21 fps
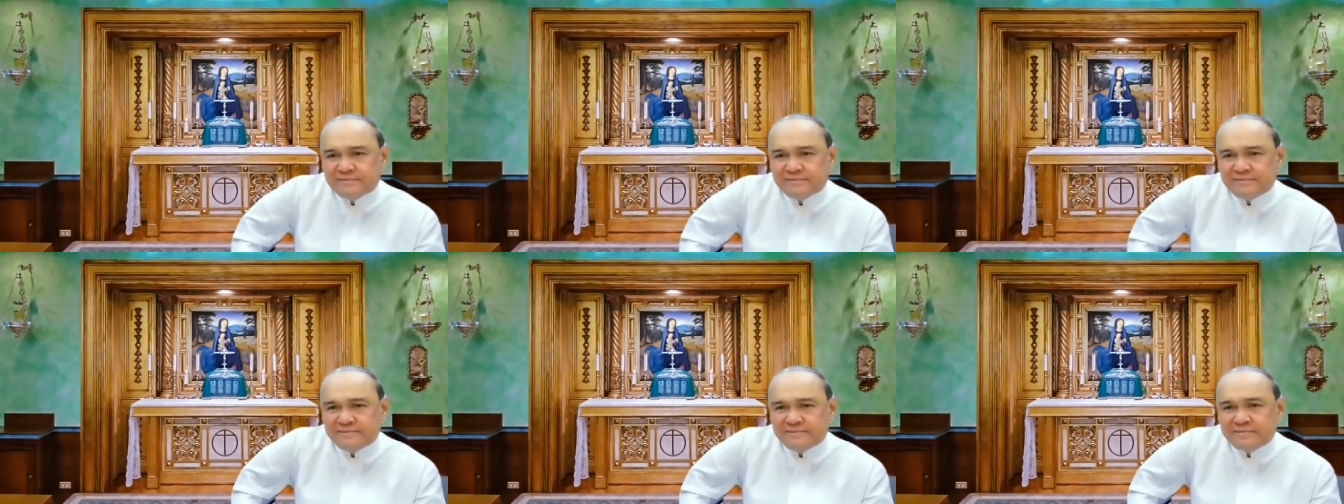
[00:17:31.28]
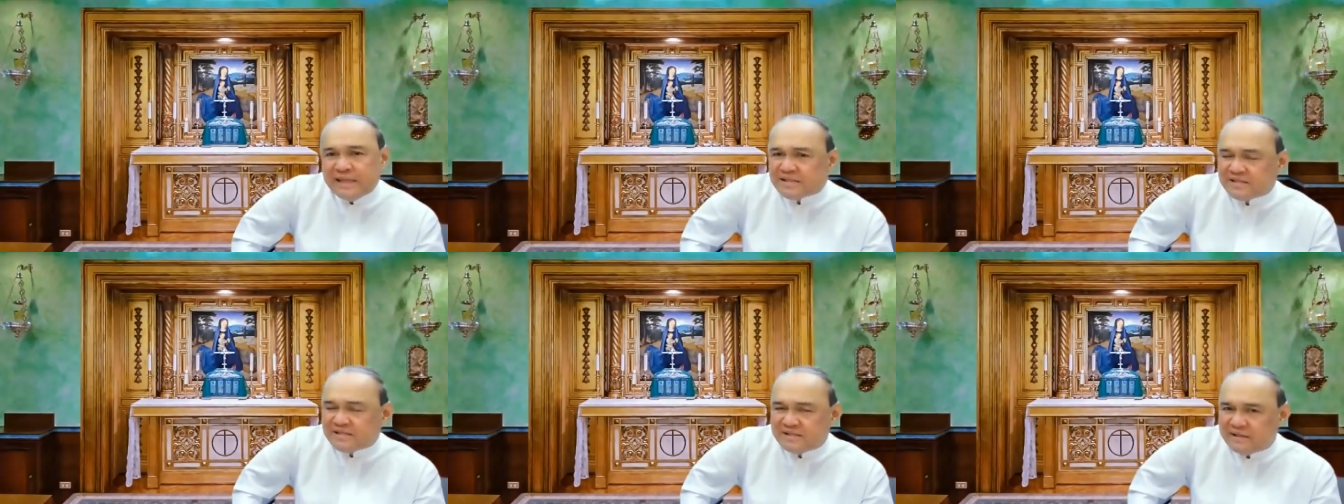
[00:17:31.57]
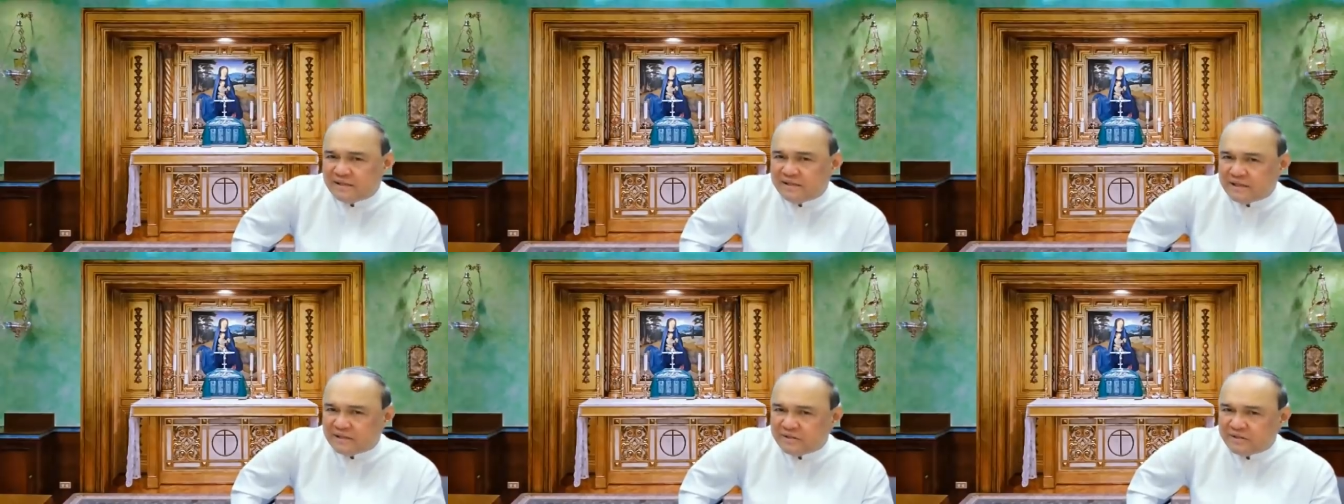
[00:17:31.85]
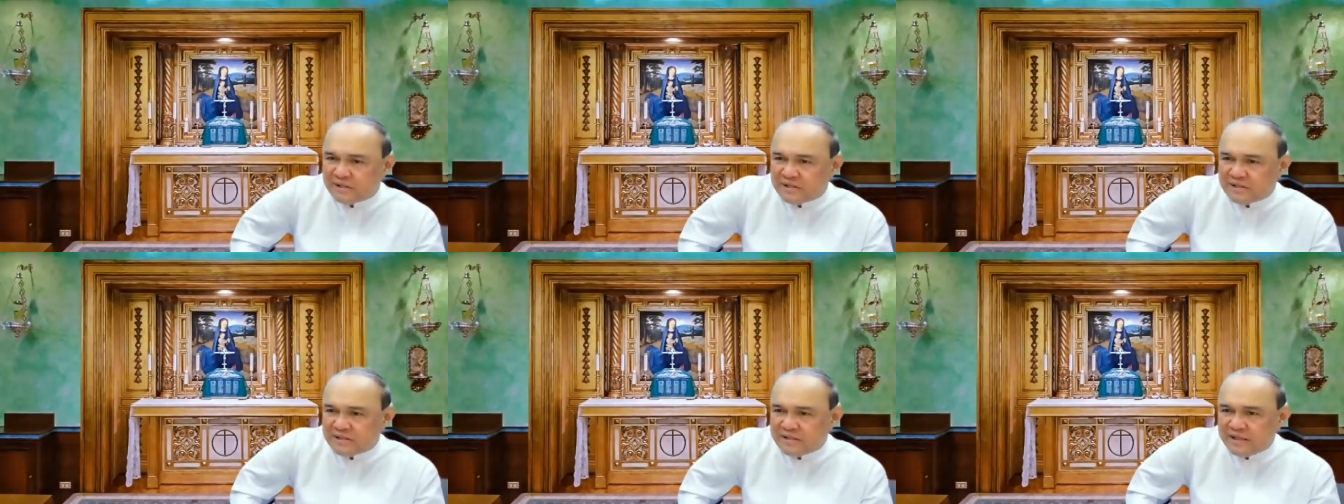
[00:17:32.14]
That's the
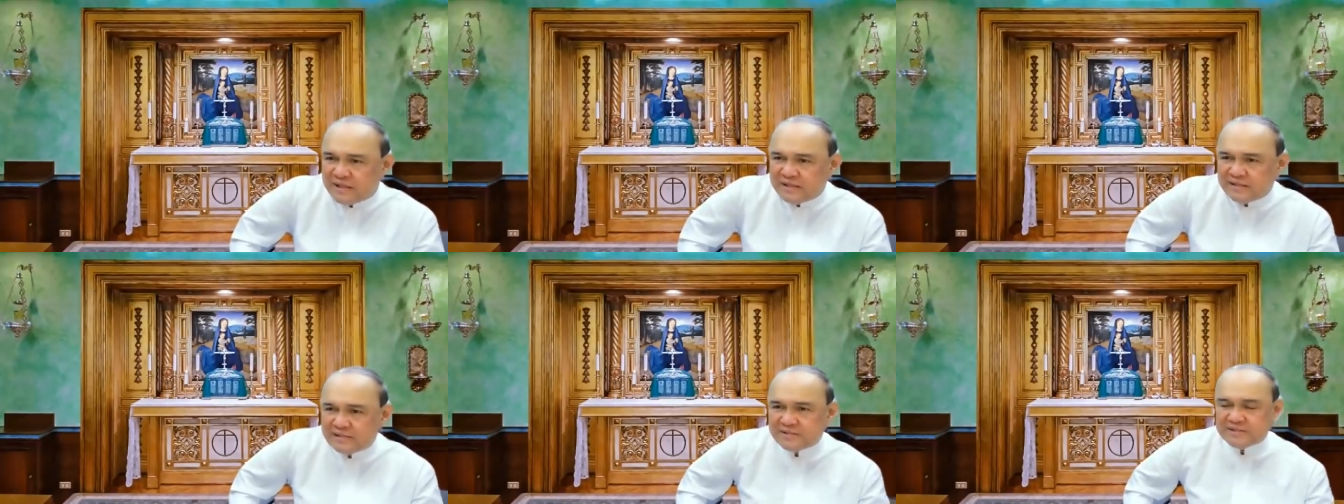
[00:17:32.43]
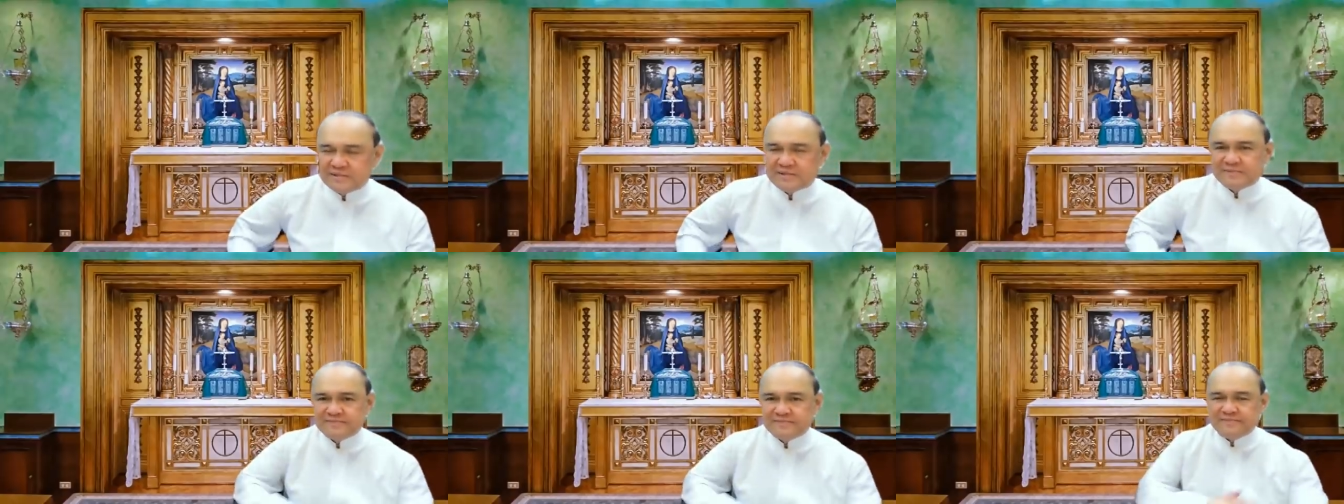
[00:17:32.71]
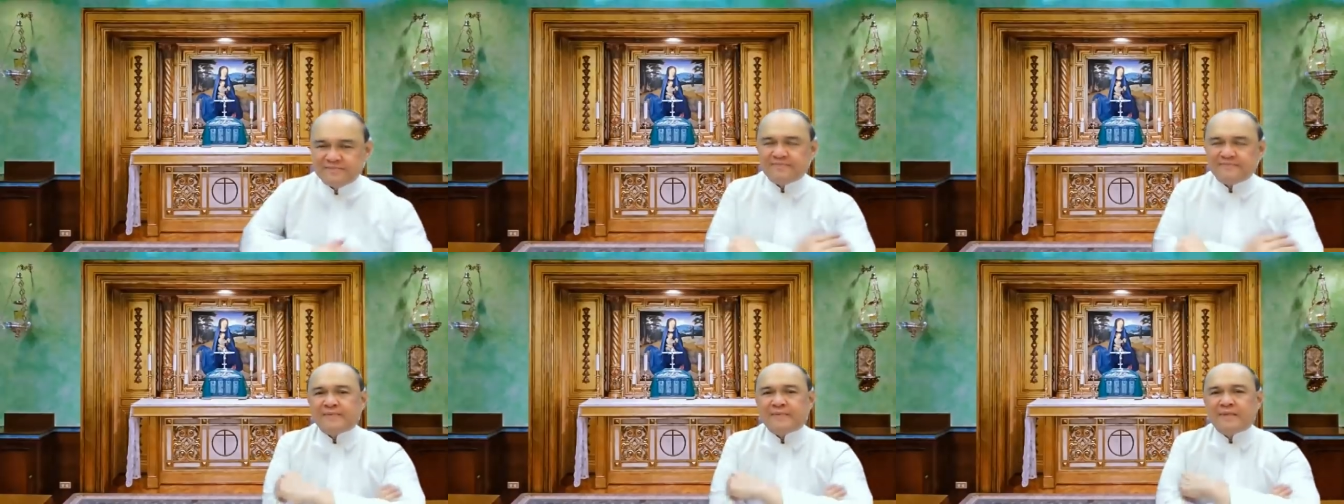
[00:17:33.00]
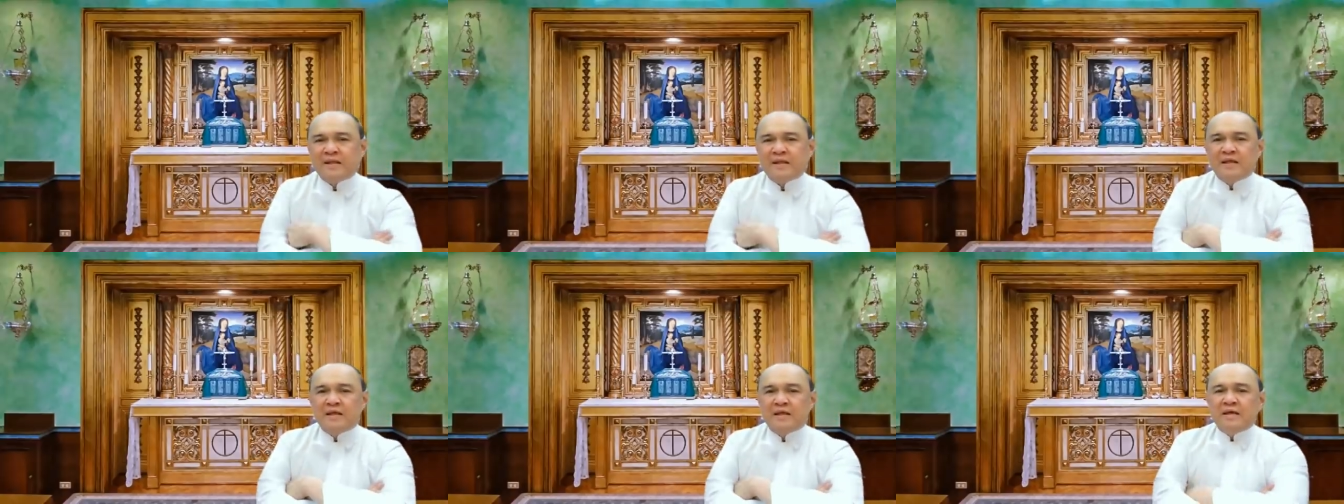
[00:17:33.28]
literal sense.
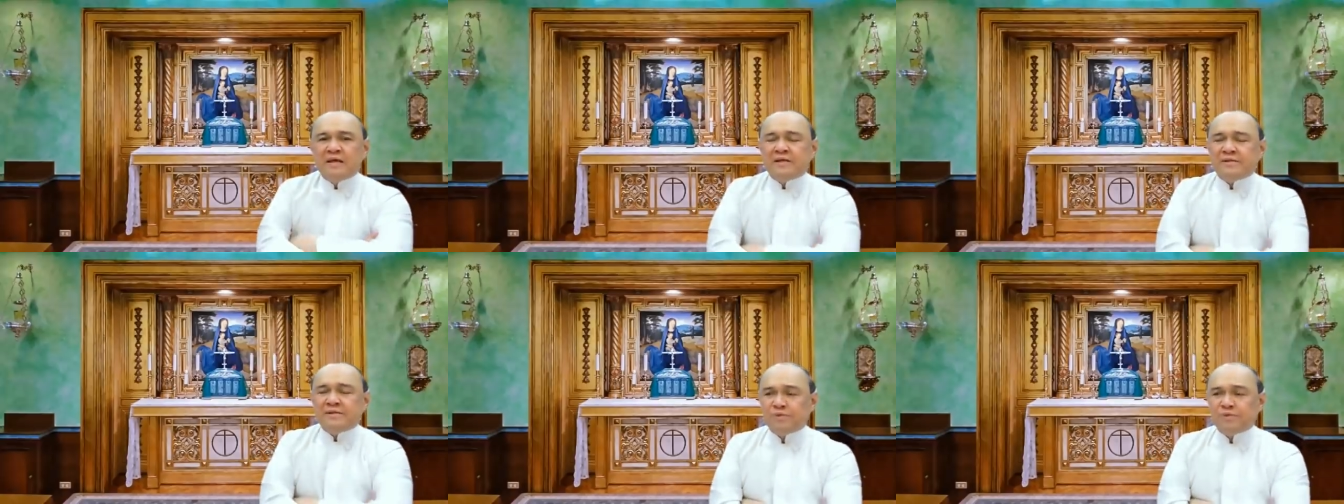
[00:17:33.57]
And